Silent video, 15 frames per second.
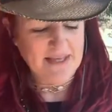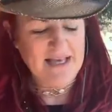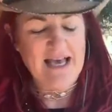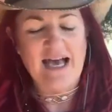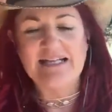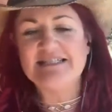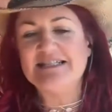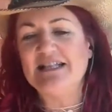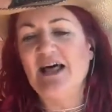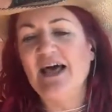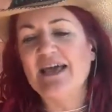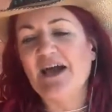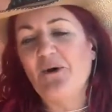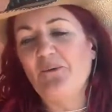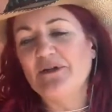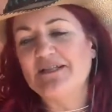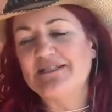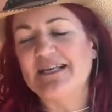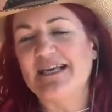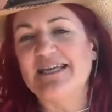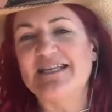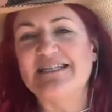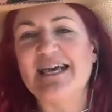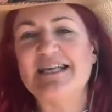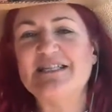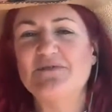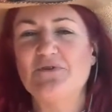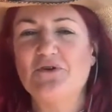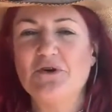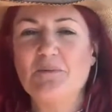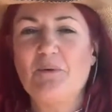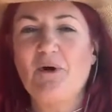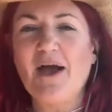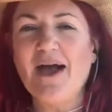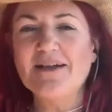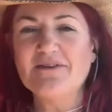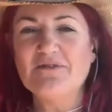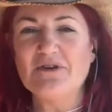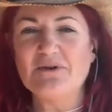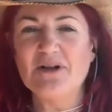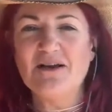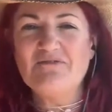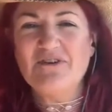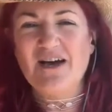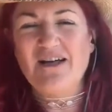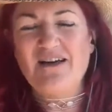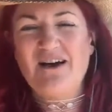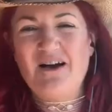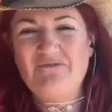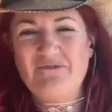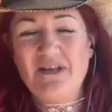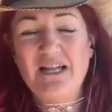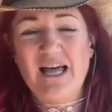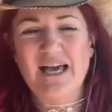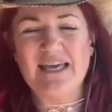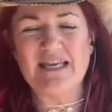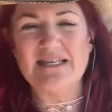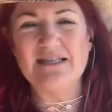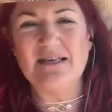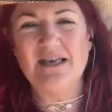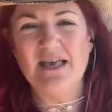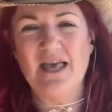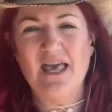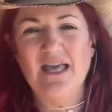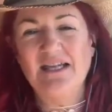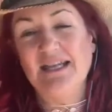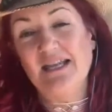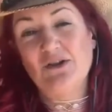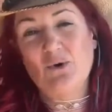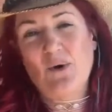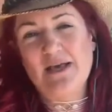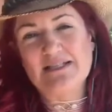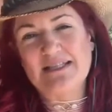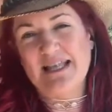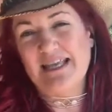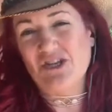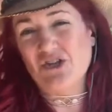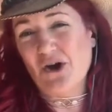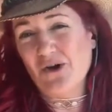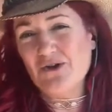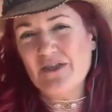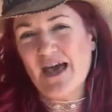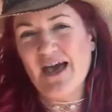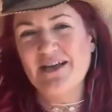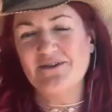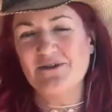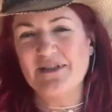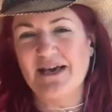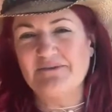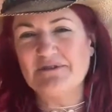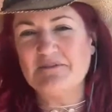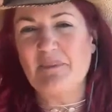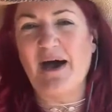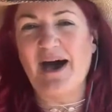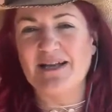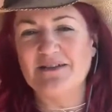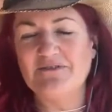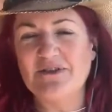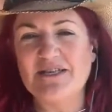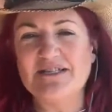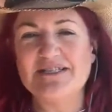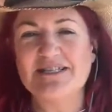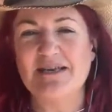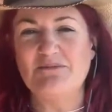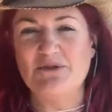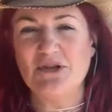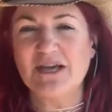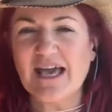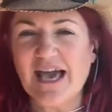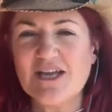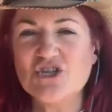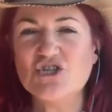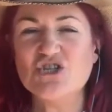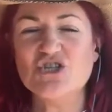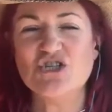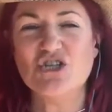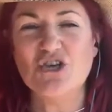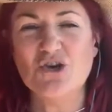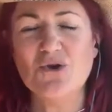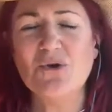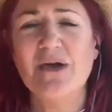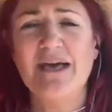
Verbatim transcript: it's like I want to say your dad's very proud of you, and I felt I feel like he he did always let you know that, or that was part of his communication to you.